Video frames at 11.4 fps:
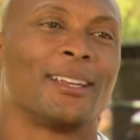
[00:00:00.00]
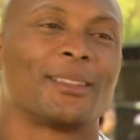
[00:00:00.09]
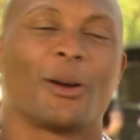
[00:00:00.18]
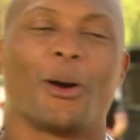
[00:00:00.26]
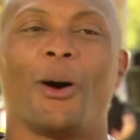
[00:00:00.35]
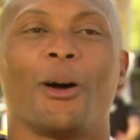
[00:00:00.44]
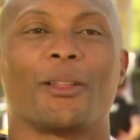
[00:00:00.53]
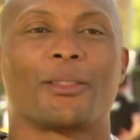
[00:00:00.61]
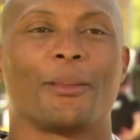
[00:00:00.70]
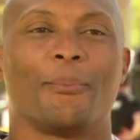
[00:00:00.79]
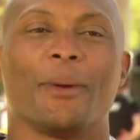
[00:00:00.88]
They're
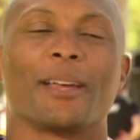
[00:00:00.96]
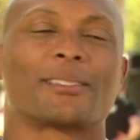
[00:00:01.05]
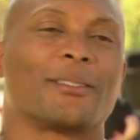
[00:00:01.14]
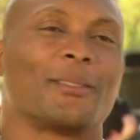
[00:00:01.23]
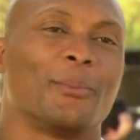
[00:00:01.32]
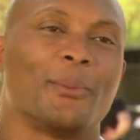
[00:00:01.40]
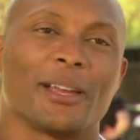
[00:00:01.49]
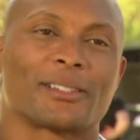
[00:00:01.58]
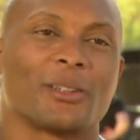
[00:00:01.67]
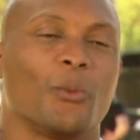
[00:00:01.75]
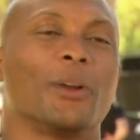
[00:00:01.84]
all the best of the
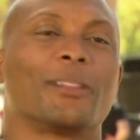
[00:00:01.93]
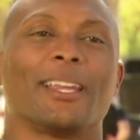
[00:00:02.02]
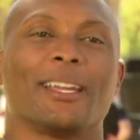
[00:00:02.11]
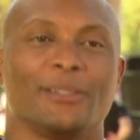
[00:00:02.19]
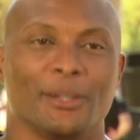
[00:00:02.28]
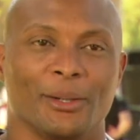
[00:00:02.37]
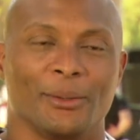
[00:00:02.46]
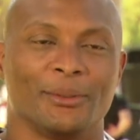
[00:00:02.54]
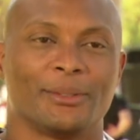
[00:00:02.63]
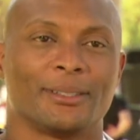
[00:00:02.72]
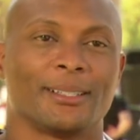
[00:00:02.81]
best at what they do.
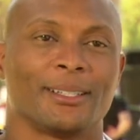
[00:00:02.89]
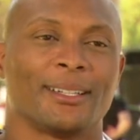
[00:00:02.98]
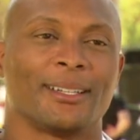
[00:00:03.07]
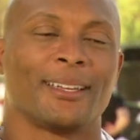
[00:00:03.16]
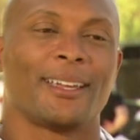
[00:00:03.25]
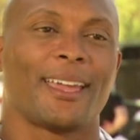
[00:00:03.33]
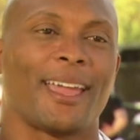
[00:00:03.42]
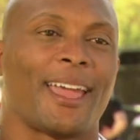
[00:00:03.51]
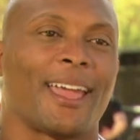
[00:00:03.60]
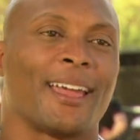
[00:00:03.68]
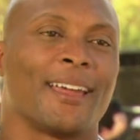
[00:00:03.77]

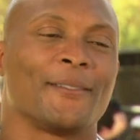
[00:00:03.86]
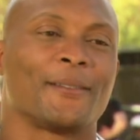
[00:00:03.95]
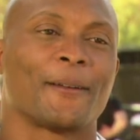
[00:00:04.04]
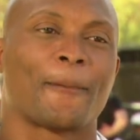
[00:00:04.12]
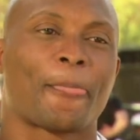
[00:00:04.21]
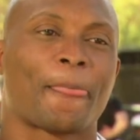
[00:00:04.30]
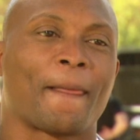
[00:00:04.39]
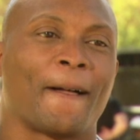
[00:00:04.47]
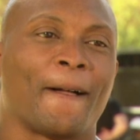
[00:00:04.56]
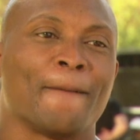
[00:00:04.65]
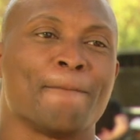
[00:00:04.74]
And
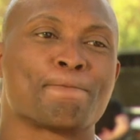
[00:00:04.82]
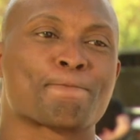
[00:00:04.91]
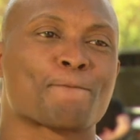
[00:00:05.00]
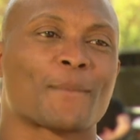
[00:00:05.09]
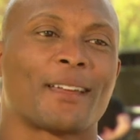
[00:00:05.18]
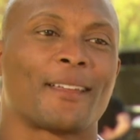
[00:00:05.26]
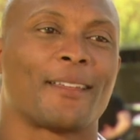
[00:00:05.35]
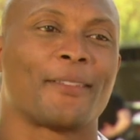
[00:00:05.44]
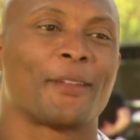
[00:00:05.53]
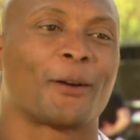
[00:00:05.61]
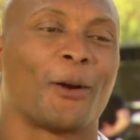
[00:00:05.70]
um,
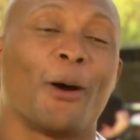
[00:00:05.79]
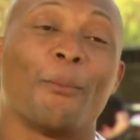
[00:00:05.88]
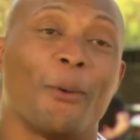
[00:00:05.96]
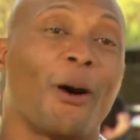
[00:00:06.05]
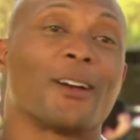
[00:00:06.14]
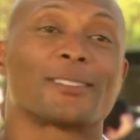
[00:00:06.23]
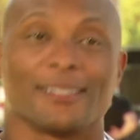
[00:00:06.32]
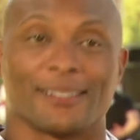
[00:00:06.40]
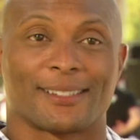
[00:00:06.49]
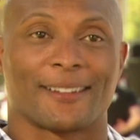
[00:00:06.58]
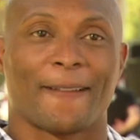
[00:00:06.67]
they're all
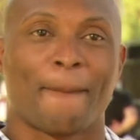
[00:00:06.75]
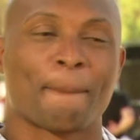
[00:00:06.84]
bosses.